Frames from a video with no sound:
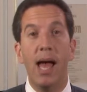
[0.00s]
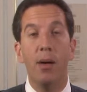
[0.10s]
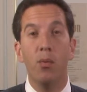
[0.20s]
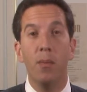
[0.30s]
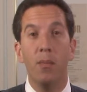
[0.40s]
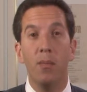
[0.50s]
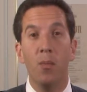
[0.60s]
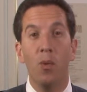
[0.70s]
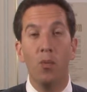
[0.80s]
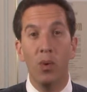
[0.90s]
And what
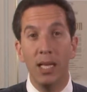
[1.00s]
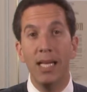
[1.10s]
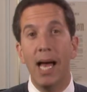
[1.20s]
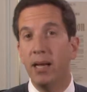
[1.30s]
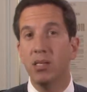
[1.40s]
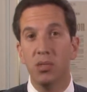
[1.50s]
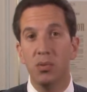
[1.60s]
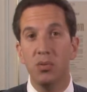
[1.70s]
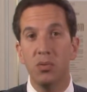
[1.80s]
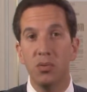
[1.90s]
really got us
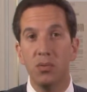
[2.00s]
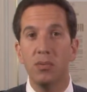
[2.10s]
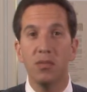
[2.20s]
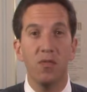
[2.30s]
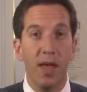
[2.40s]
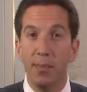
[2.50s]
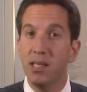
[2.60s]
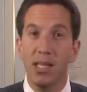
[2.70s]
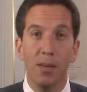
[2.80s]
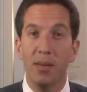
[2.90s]
through was
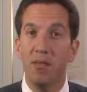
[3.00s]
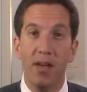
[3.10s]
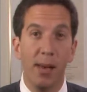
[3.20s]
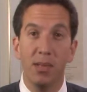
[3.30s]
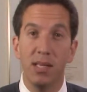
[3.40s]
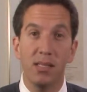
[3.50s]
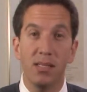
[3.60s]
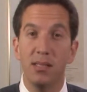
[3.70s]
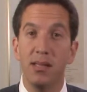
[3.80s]
families helping families,